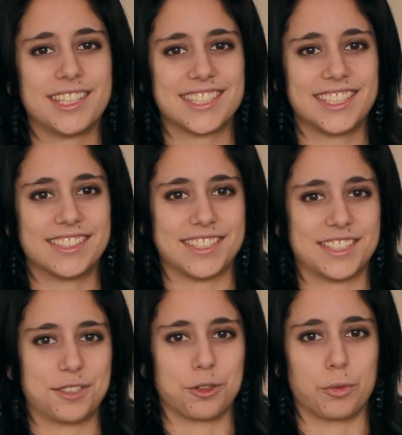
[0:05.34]
Lindsay, and this
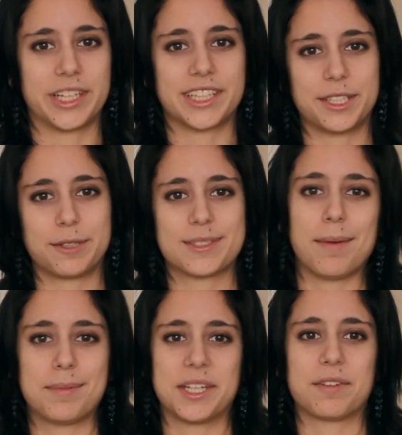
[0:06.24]
is your weekly news
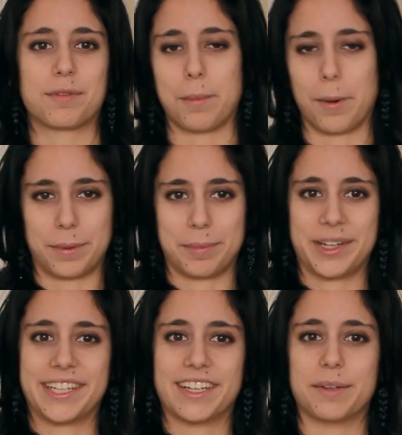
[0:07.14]
update from Open
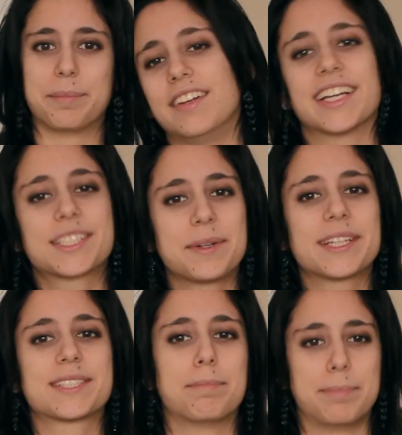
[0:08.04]
Media. Next week
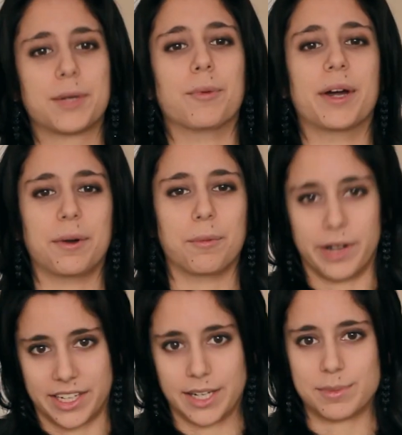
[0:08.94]
is a big one
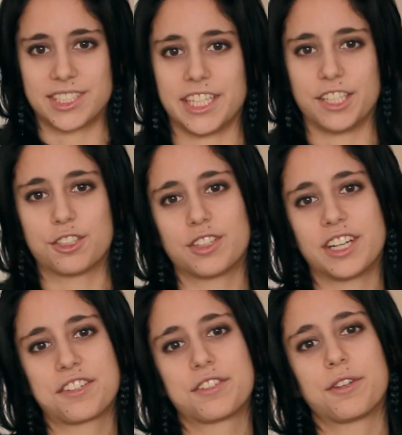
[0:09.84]
when it comes to
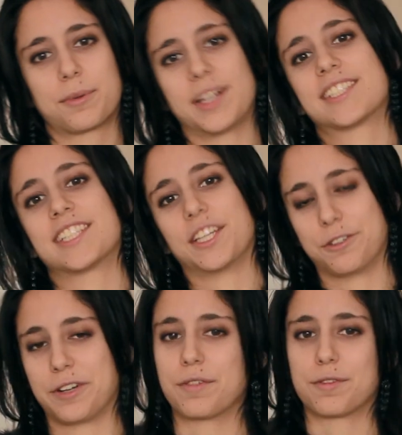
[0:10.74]
international threats to
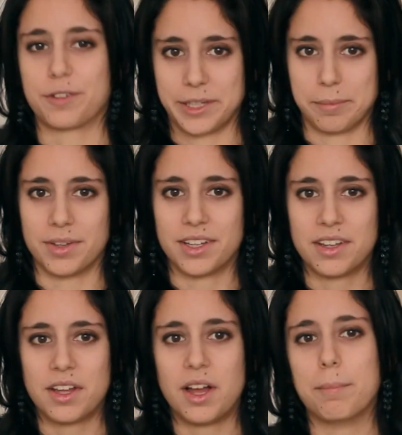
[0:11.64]
internet freedom.
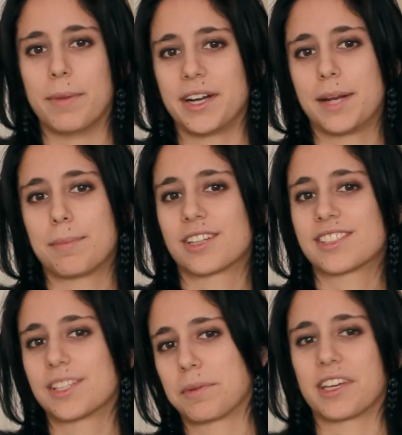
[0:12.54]
Monday marks
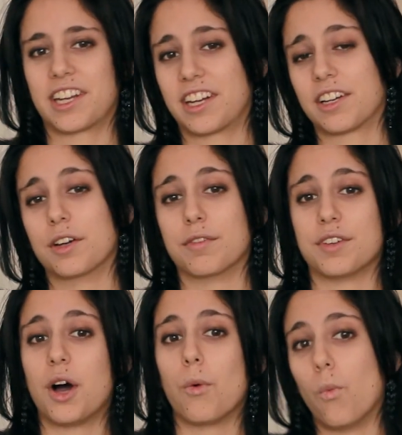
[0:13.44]
the beginning of
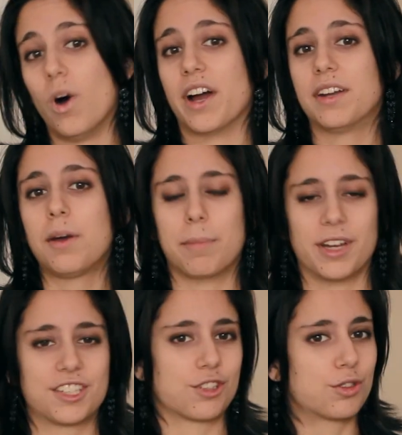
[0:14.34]
not one,
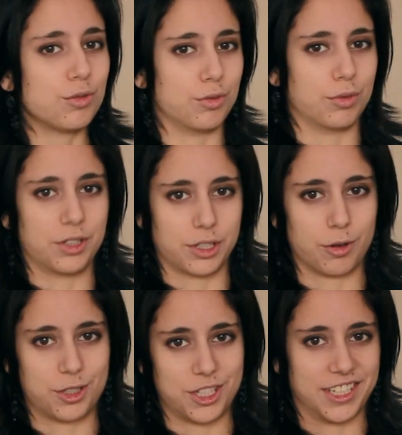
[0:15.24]
but two
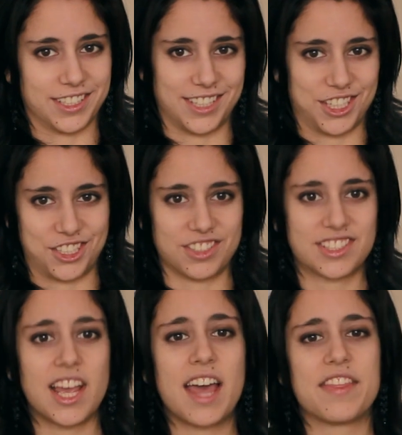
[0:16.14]
negotiating
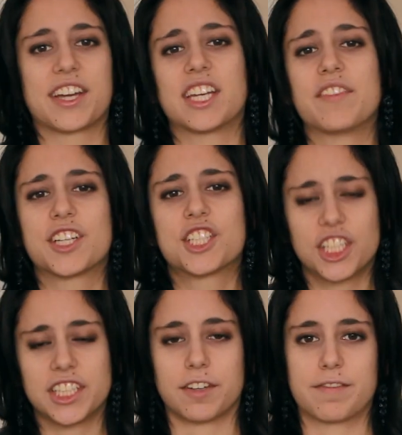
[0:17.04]
sessions that could have a
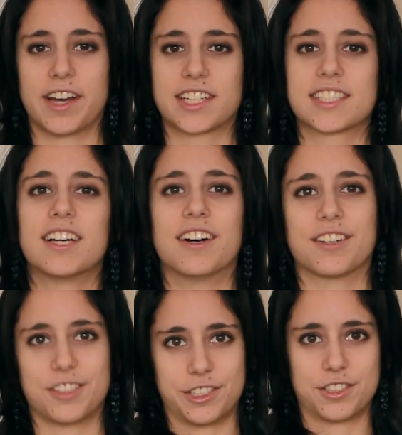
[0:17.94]
chilling effect on
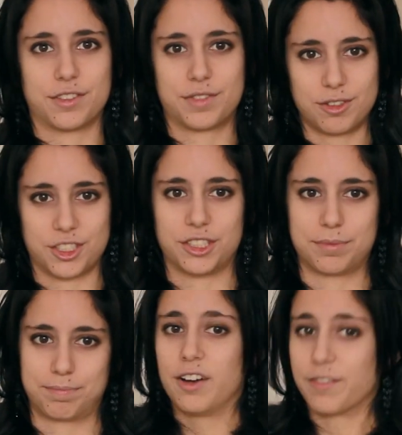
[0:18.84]
our digital future.
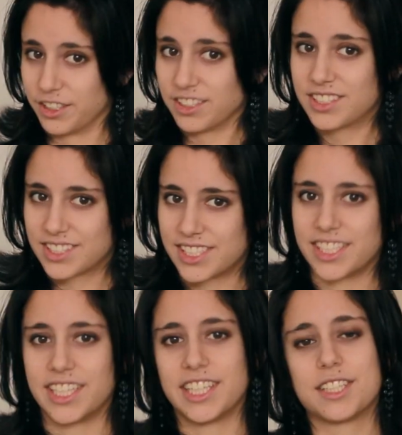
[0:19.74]
First,
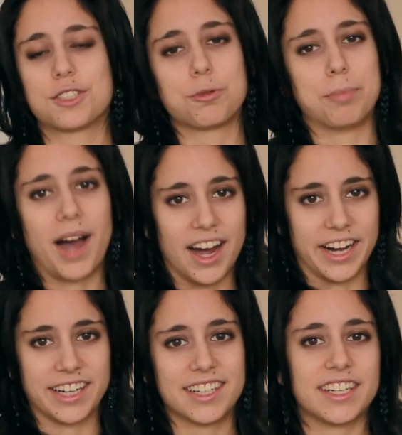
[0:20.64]
in
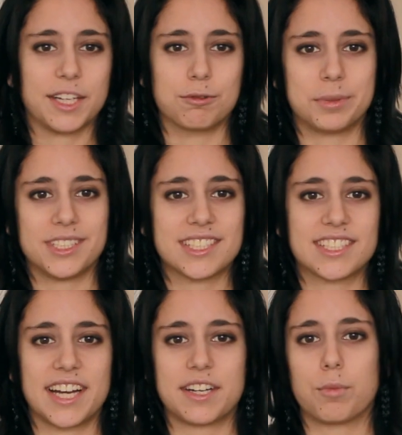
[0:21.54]
Dubai, it will be
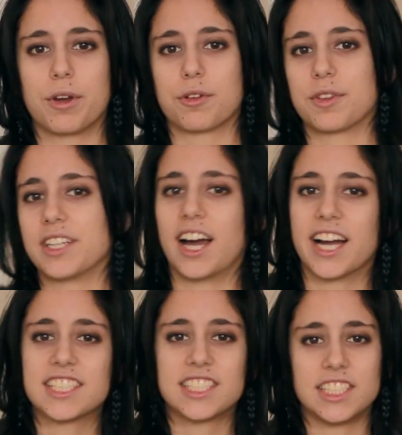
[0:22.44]
decided whether the
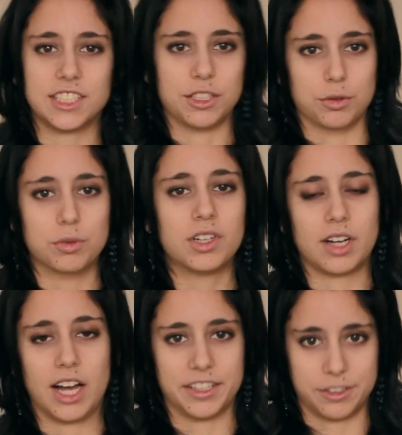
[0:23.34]
ITU,
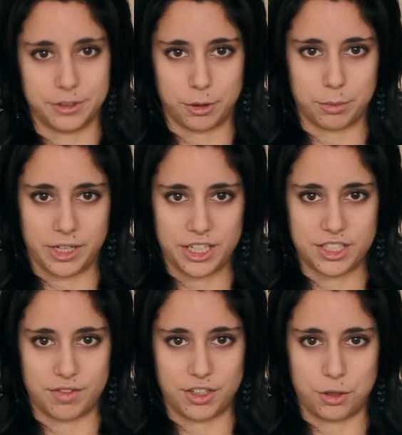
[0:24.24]
a little-known branch
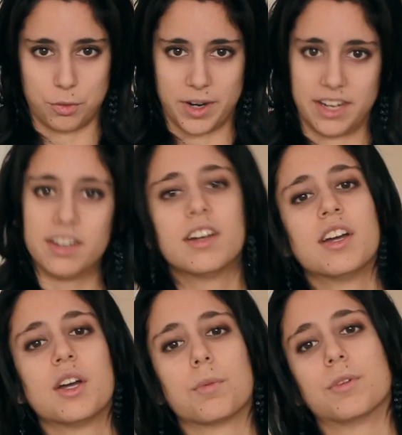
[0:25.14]
of the UN,
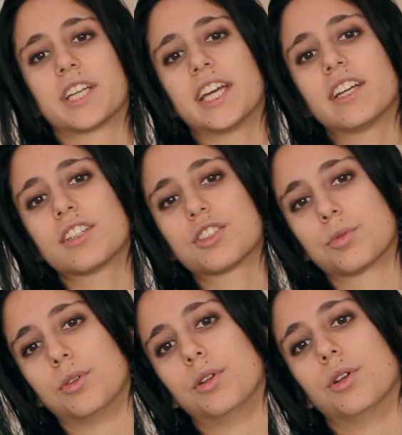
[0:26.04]
will gain
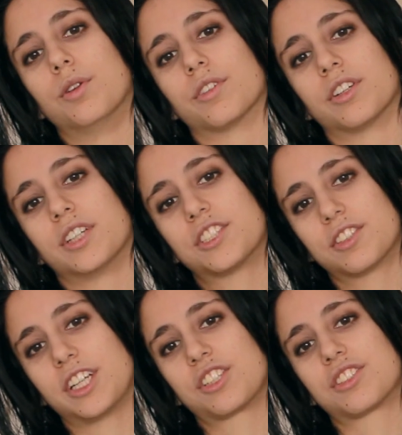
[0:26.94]
control over
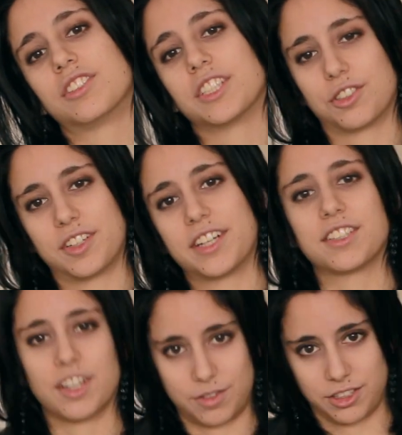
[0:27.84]
international
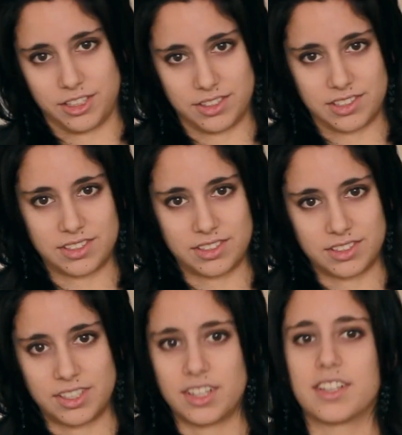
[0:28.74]
internet governance.
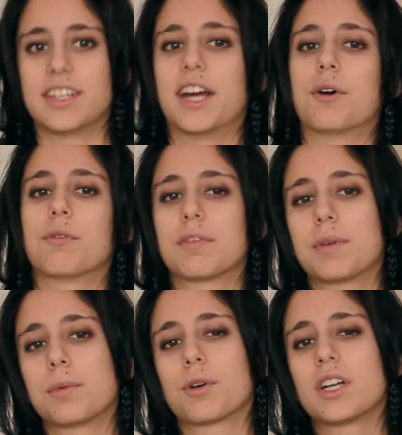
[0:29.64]
Now, we've
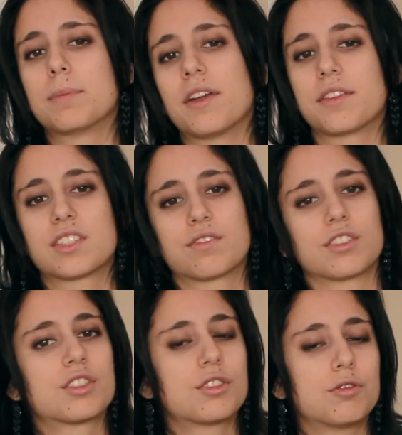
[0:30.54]
been worried about this for
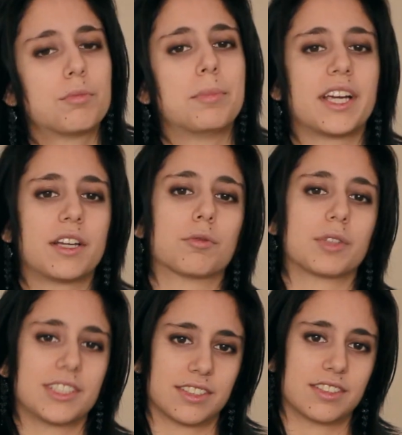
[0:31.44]
two main
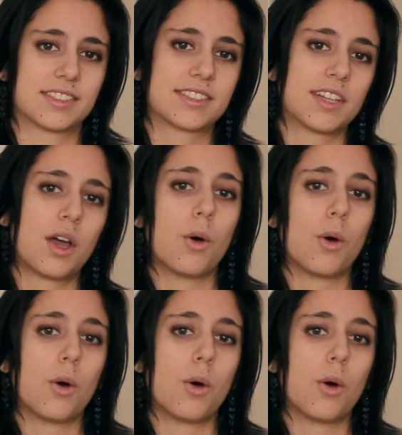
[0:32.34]
reasons.